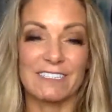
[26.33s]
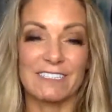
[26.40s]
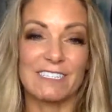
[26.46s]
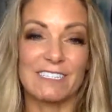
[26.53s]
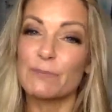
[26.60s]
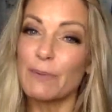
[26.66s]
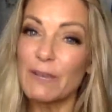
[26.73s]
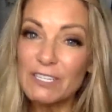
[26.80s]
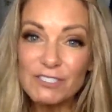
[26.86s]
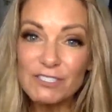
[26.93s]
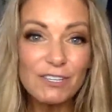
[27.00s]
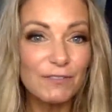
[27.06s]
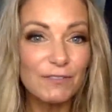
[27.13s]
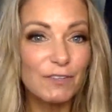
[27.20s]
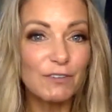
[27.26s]
And especially
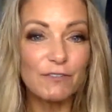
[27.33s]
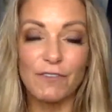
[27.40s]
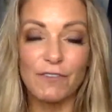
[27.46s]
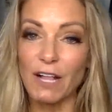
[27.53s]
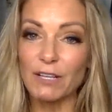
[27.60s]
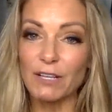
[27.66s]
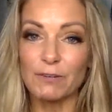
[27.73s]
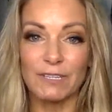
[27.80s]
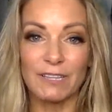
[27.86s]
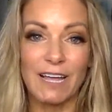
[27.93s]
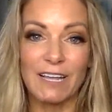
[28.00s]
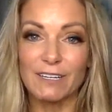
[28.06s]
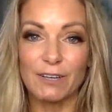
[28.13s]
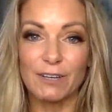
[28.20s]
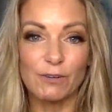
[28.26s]
if you follow a lot
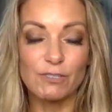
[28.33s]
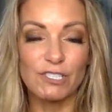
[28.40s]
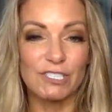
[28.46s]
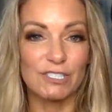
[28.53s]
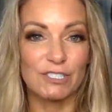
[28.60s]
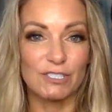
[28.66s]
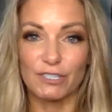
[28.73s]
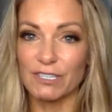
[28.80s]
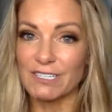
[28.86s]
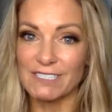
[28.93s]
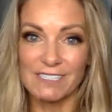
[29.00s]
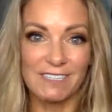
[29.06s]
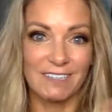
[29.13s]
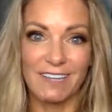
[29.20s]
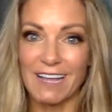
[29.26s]
of coaches, you're going to
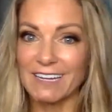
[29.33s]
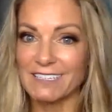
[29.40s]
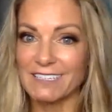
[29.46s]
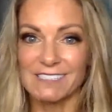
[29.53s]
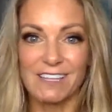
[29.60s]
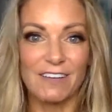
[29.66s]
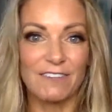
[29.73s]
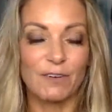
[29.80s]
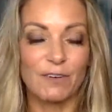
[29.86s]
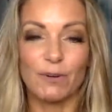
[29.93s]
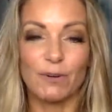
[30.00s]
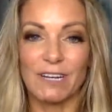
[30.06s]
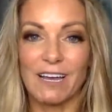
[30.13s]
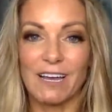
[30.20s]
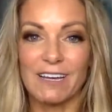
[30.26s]
see a lot of stuff going
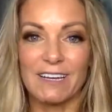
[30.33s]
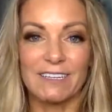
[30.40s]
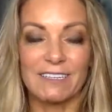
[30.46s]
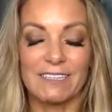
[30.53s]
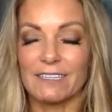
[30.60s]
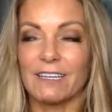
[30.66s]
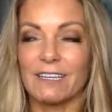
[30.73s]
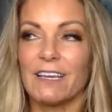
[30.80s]
on, and